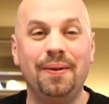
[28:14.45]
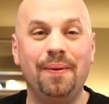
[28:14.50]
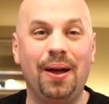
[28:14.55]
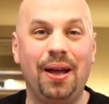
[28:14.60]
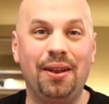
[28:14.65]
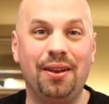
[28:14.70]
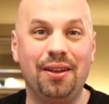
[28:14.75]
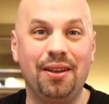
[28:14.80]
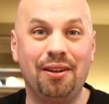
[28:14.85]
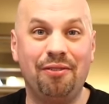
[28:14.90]

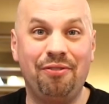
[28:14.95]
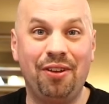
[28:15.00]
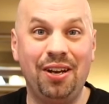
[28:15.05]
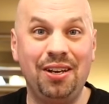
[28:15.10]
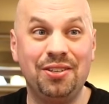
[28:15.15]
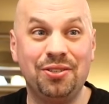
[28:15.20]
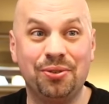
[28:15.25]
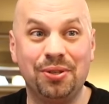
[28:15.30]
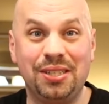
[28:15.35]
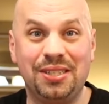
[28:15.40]
And the event
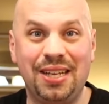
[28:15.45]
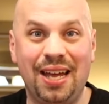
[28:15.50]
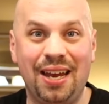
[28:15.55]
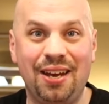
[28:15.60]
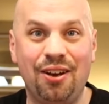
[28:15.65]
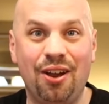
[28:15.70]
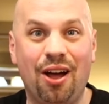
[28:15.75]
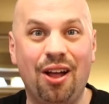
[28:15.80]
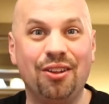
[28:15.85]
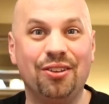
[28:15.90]
is only
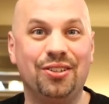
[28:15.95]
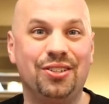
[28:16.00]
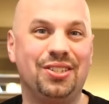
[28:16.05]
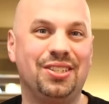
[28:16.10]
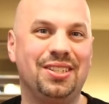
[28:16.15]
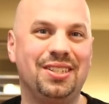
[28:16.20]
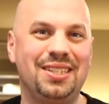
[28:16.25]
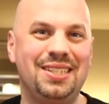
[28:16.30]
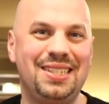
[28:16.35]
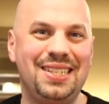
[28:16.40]

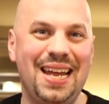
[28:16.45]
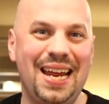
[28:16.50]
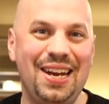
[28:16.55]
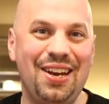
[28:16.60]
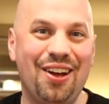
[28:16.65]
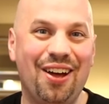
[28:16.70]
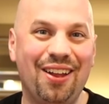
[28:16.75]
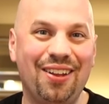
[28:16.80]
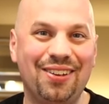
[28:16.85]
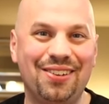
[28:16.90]
$10. It's
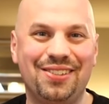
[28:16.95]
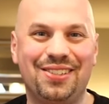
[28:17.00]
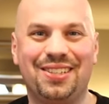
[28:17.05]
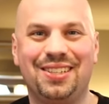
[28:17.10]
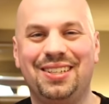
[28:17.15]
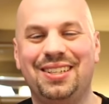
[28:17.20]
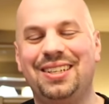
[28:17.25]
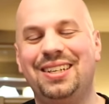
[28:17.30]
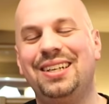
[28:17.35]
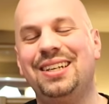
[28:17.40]
$10. It
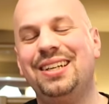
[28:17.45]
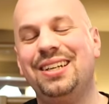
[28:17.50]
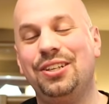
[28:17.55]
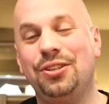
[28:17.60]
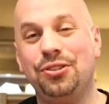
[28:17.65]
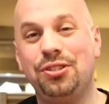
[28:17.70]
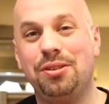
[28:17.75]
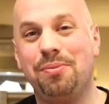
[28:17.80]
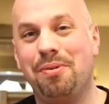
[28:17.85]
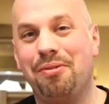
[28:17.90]

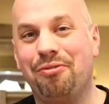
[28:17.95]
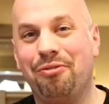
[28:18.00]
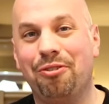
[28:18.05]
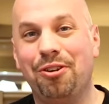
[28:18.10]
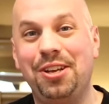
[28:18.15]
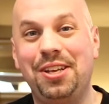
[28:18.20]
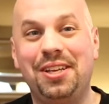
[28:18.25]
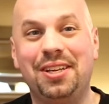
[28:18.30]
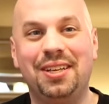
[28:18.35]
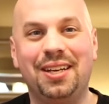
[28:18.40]
used to be
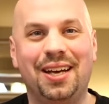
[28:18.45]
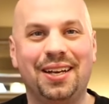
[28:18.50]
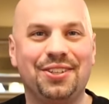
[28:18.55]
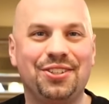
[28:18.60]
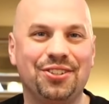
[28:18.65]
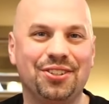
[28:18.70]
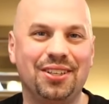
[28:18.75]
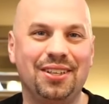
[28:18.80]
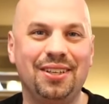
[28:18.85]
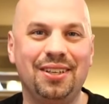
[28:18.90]
free,
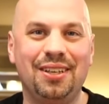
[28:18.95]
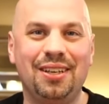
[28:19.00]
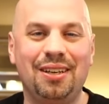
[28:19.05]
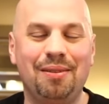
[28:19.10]
actually.